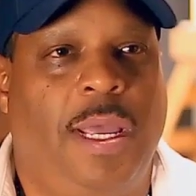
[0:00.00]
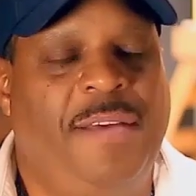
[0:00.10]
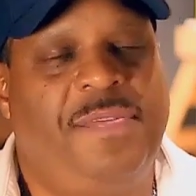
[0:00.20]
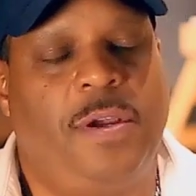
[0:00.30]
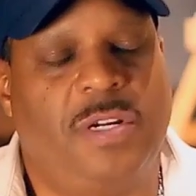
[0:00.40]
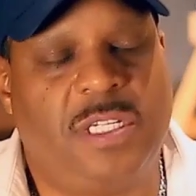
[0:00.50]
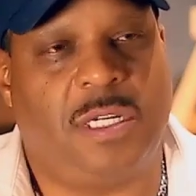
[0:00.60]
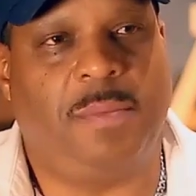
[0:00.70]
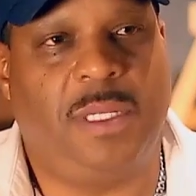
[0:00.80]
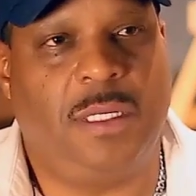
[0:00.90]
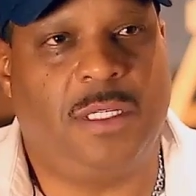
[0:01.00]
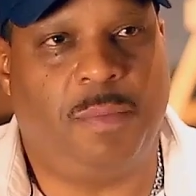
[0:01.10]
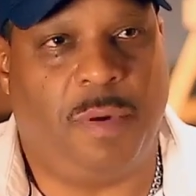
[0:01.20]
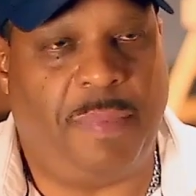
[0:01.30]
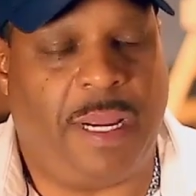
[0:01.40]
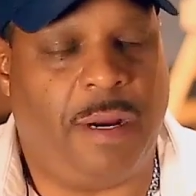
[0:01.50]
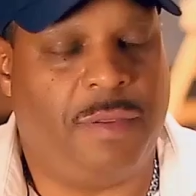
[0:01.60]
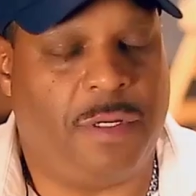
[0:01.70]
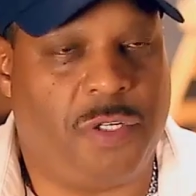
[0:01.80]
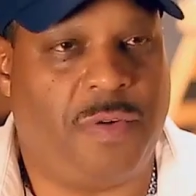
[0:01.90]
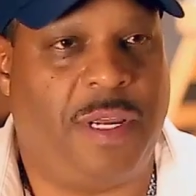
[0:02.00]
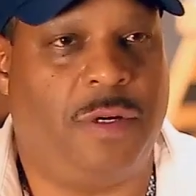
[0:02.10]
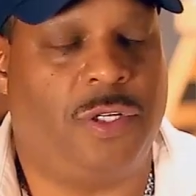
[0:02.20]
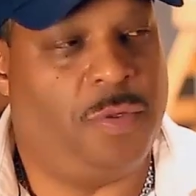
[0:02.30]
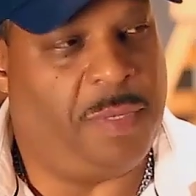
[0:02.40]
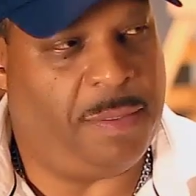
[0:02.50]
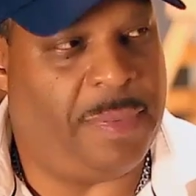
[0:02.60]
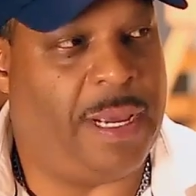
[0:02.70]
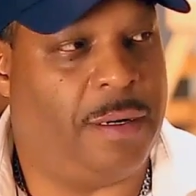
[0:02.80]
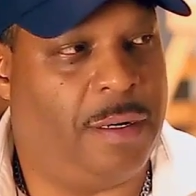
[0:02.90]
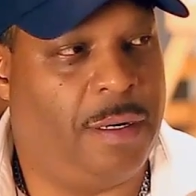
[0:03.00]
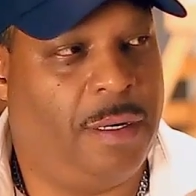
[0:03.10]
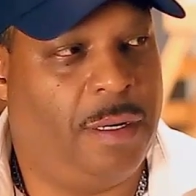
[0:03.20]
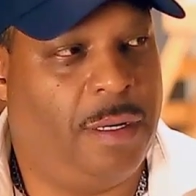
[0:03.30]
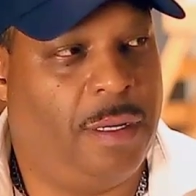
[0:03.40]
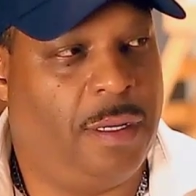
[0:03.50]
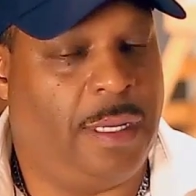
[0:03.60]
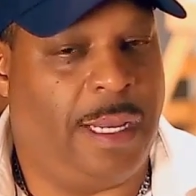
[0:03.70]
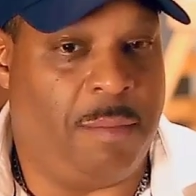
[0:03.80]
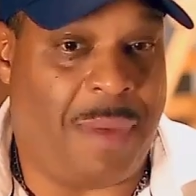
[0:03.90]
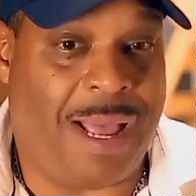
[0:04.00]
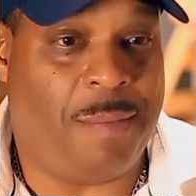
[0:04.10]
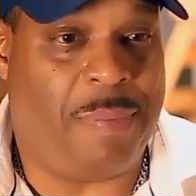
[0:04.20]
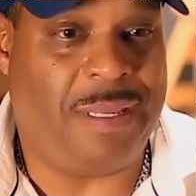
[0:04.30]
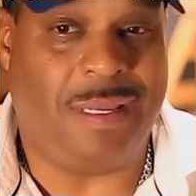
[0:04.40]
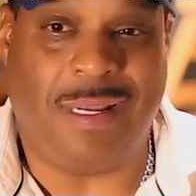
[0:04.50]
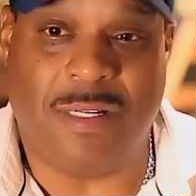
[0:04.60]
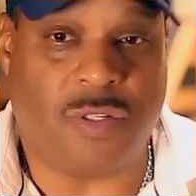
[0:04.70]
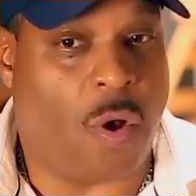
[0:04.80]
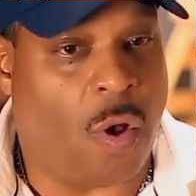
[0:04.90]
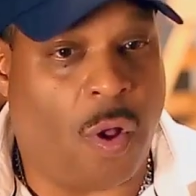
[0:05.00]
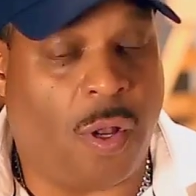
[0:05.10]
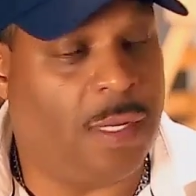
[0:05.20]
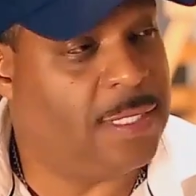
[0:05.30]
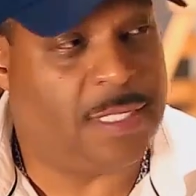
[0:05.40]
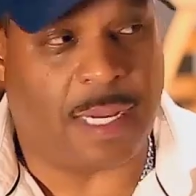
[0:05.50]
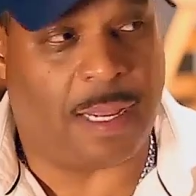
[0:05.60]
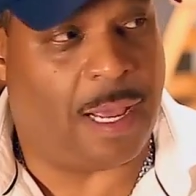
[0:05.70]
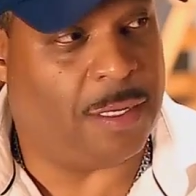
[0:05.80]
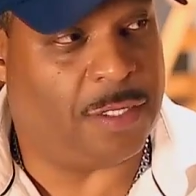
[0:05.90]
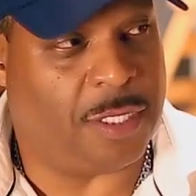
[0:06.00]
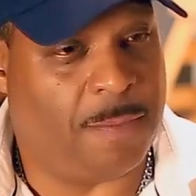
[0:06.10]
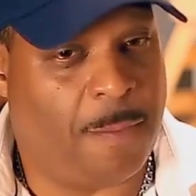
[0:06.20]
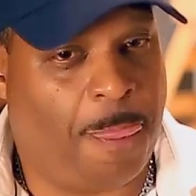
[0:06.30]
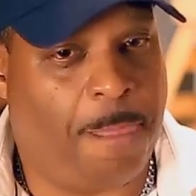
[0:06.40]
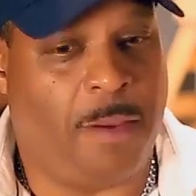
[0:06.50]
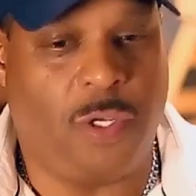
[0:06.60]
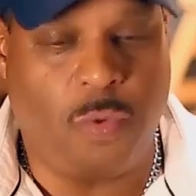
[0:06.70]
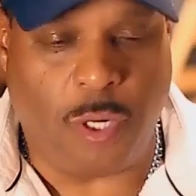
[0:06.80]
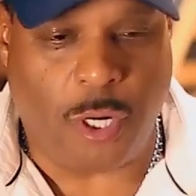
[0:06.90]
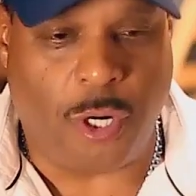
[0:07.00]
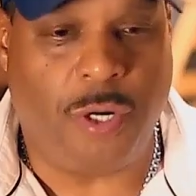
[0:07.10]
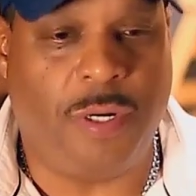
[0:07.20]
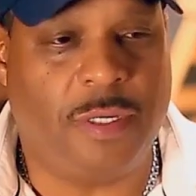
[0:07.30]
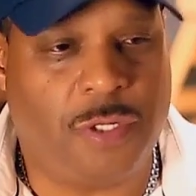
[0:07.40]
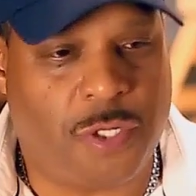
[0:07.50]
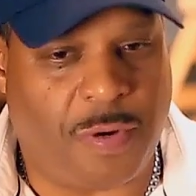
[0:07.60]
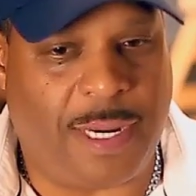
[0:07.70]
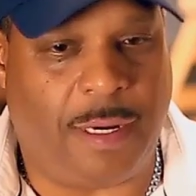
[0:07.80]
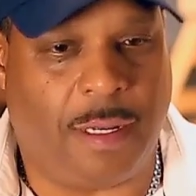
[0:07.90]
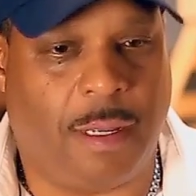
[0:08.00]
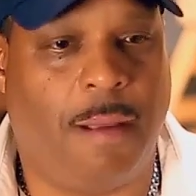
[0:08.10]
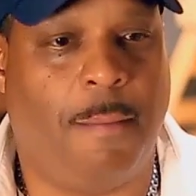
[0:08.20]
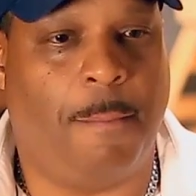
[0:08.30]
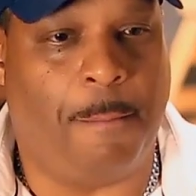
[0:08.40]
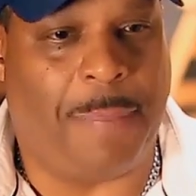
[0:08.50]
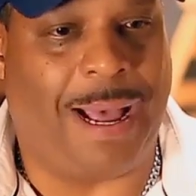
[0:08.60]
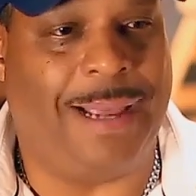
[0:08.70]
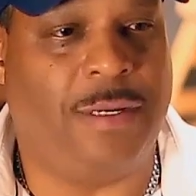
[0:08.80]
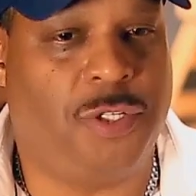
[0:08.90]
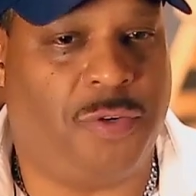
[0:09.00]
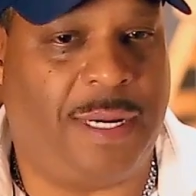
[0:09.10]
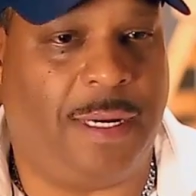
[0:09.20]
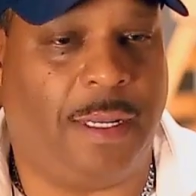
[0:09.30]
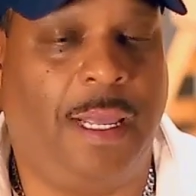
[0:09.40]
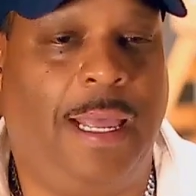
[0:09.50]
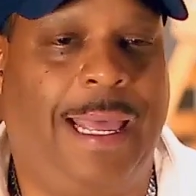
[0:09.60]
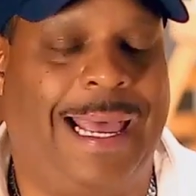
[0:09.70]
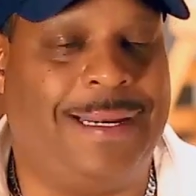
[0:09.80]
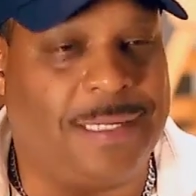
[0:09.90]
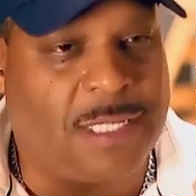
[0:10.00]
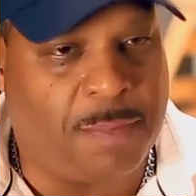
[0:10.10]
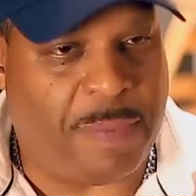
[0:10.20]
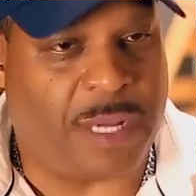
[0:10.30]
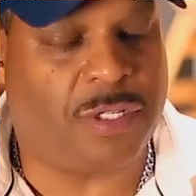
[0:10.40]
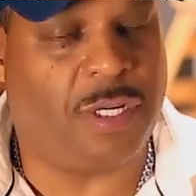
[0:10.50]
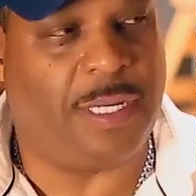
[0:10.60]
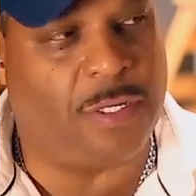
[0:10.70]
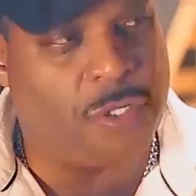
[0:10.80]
if there is something to prepare the trader to be better, in my opinion, it's all psychology. You learn trading by trading, and especially